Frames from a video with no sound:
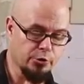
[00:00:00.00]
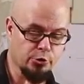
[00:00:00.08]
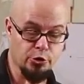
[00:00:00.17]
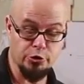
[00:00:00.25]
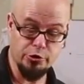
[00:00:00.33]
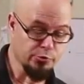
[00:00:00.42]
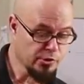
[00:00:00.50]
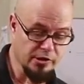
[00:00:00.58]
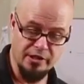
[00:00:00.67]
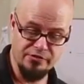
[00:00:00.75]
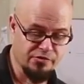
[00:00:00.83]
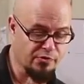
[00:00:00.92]
You could
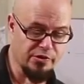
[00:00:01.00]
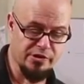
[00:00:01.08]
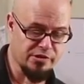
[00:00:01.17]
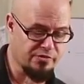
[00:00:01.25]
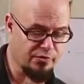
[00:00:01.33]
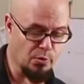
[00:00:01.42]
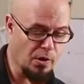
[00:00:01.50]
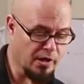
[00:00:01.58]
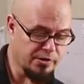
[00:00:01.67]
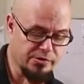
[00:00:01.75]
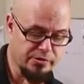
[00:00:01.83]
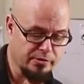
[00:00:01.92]
use gloves for this if you
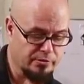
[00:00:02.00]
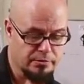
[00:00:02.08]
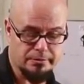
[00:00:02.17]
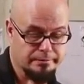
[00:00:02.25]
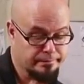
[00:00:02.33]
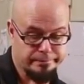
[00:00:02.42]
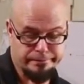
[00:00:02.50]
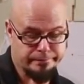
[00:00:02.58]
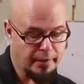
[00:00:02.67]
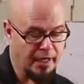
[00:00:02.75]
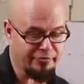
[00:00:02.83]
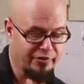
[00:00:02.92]
wanted to.
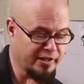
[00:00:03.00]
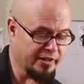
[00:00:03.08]
I